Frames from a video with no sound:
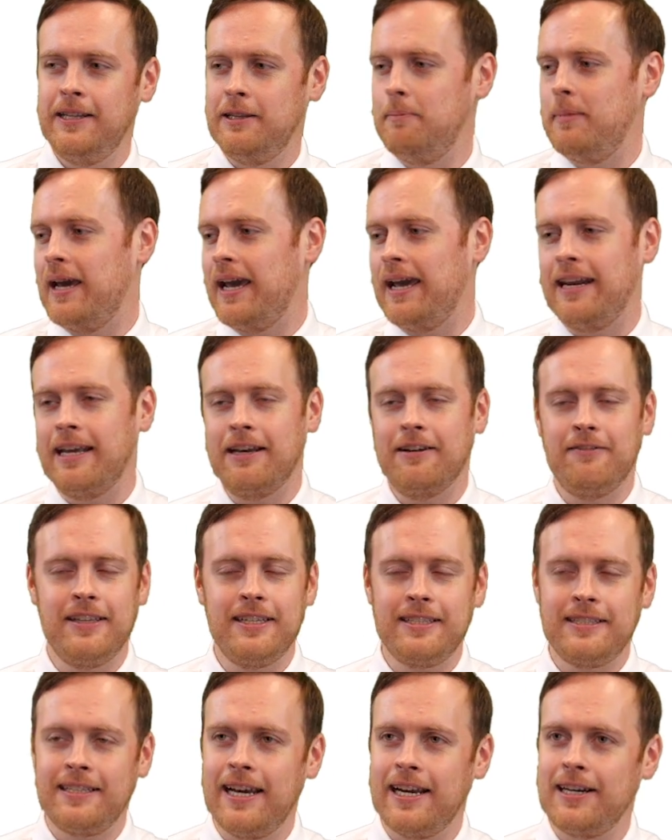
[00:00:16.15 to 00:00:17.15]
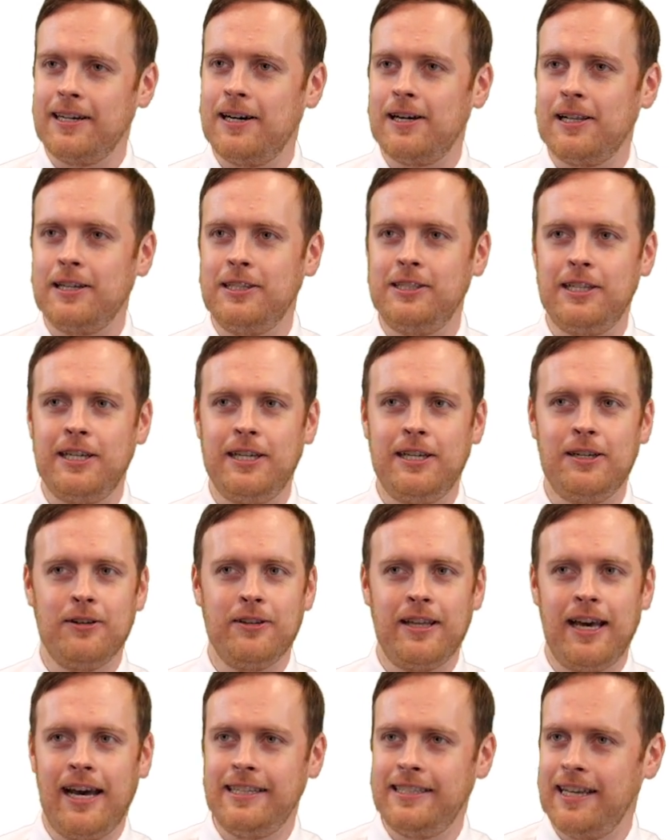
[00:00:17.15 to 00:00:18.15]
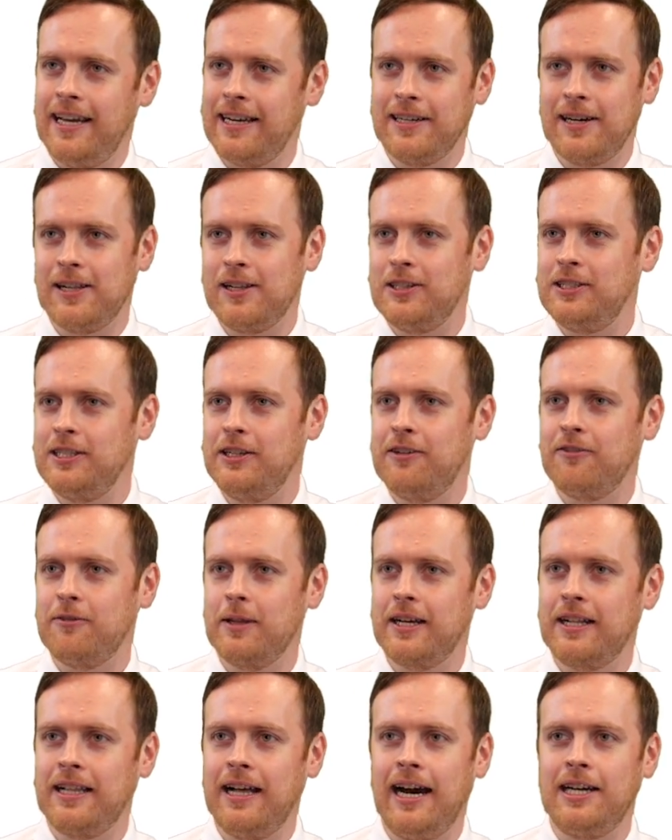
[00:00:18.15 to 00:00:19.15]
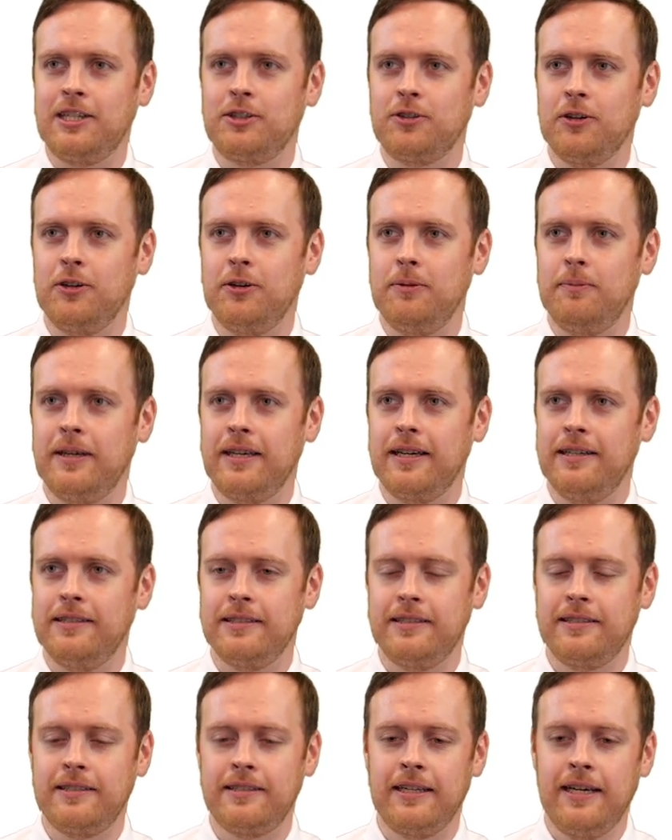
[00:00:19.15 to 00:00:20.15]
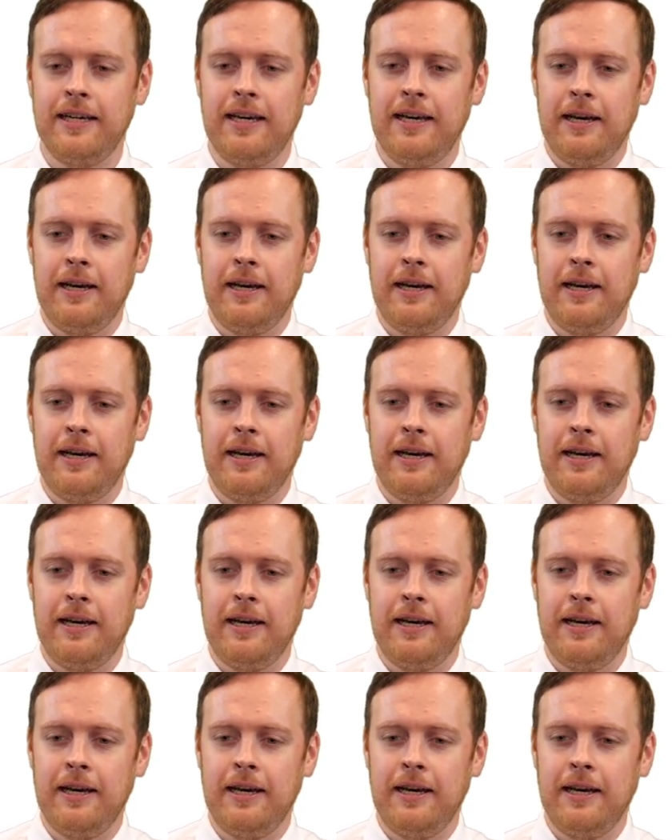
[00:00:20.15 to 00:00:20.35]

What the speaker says: banning of this technology or that technology from the classroom because it's